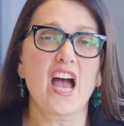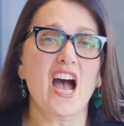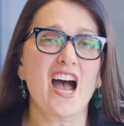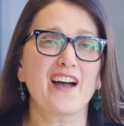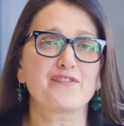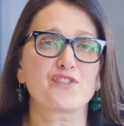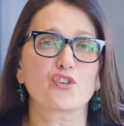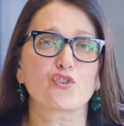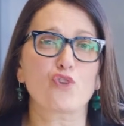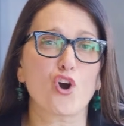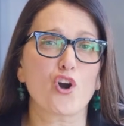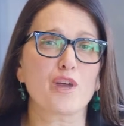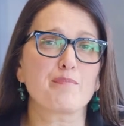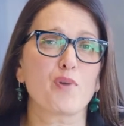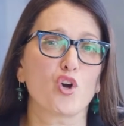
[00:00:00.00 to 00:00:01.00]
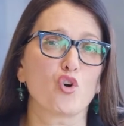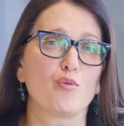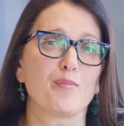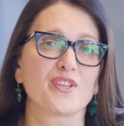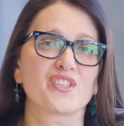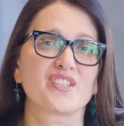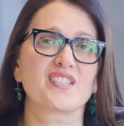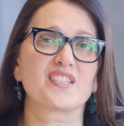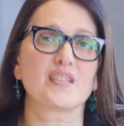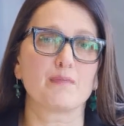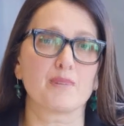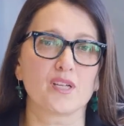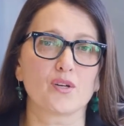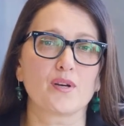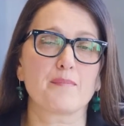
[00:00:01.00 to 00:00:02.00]
after growing by almost a
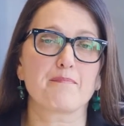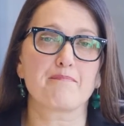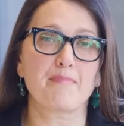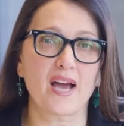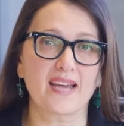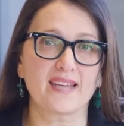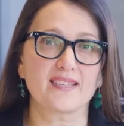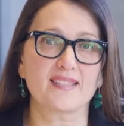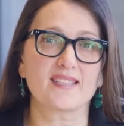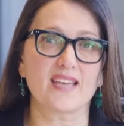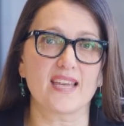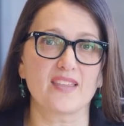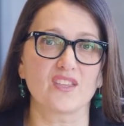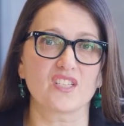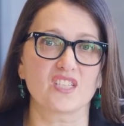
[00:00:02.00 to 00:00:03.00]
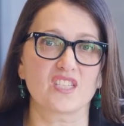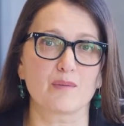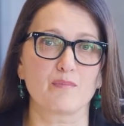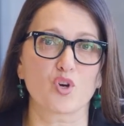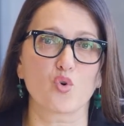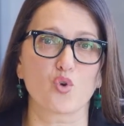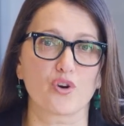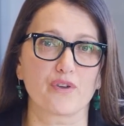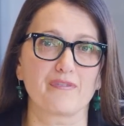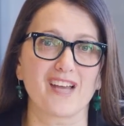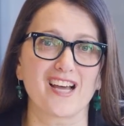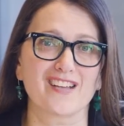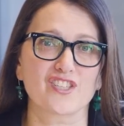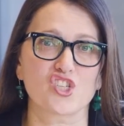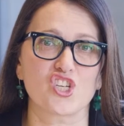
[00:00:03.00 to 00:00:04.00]
similar pace in the December quarter of
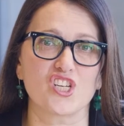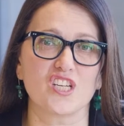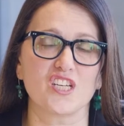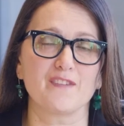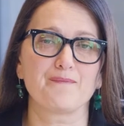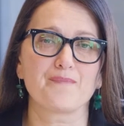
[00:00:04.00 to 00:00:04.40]
last year.